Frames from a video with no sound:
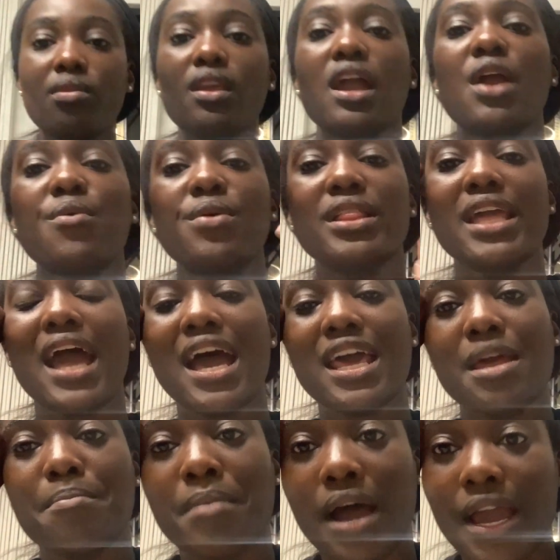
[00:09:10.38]
I really had
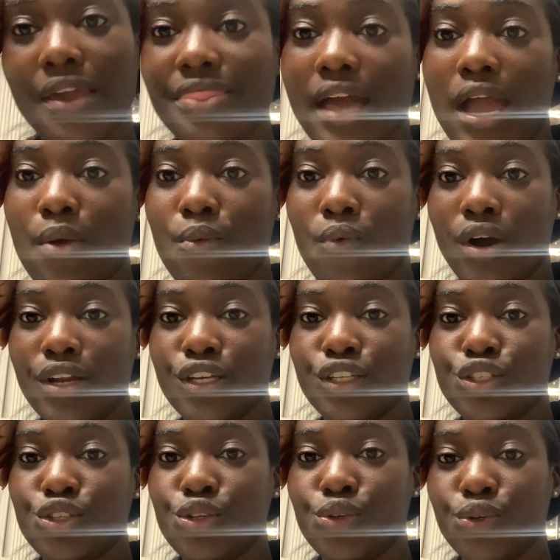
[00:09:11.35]
in mind that I wanted
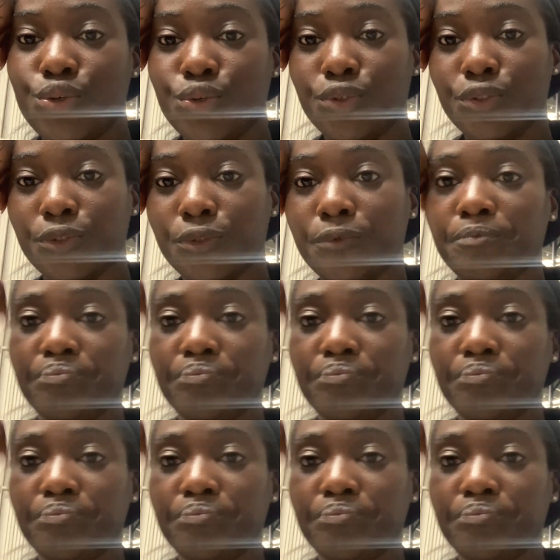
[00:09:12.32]
to